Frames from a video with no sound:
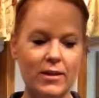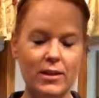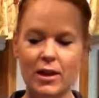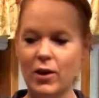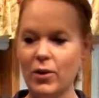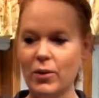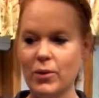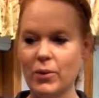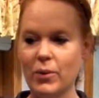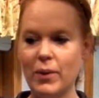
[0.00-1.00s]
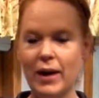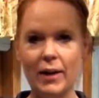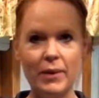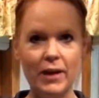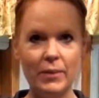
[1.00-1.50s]
So when
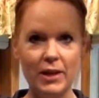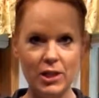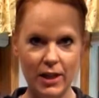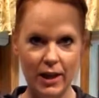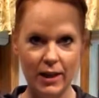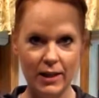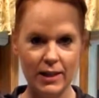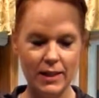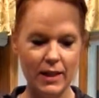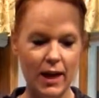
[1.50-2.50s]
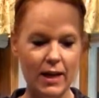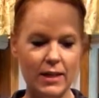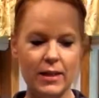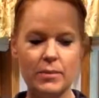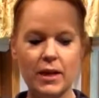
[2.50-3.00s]
I make my shakes, I
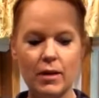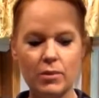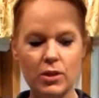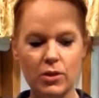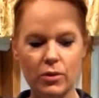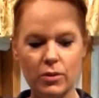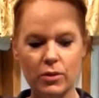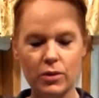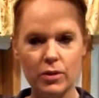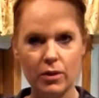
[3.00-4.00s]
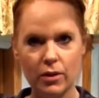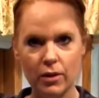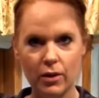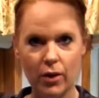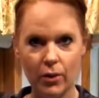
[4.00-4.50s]
sometimes use
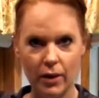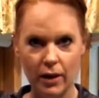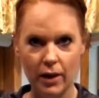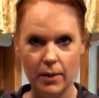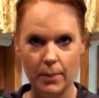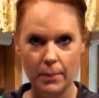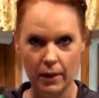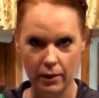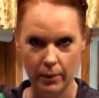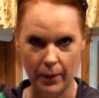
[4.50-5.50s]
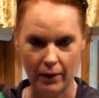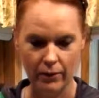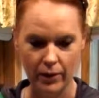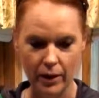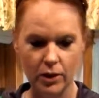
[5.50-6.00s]
coconut milk
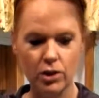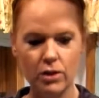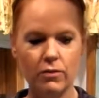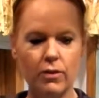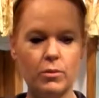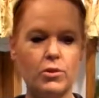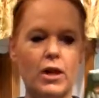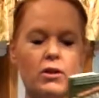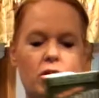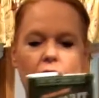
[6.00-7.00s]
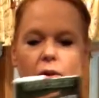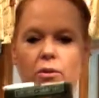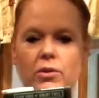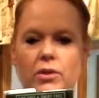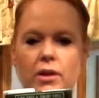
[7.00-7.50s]
beverage from Trader
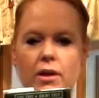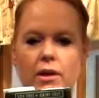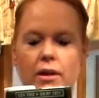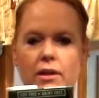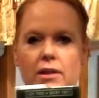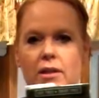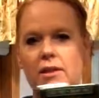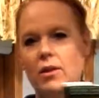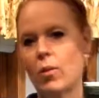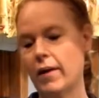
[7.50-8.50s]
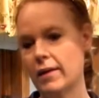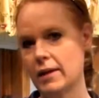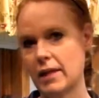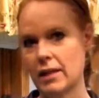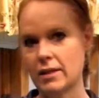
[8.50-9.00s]
Joe's. This is the one
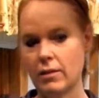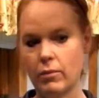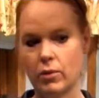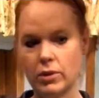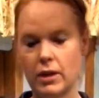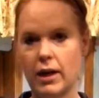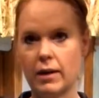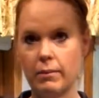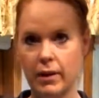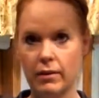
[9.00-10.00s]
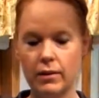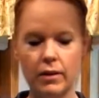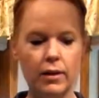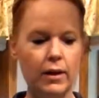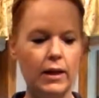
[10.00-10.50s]
that tastes the most like milk.
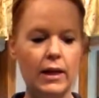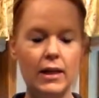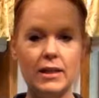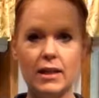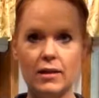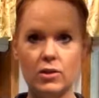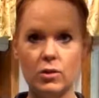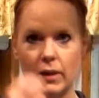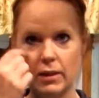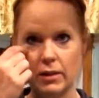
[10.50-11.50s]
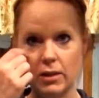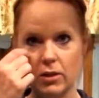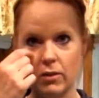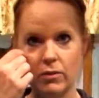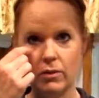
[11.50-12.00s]
It is unsweetened,
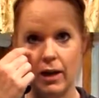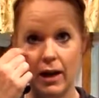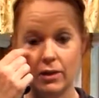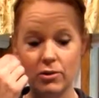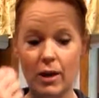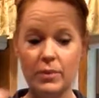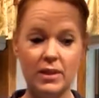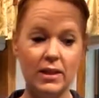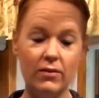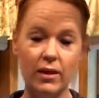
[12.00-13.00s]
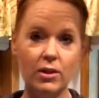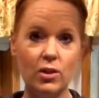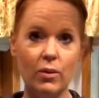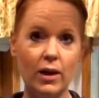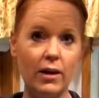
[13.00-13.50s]
so if you add a drop of stevia
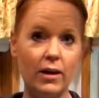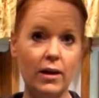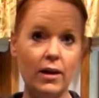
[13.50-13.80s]
to it,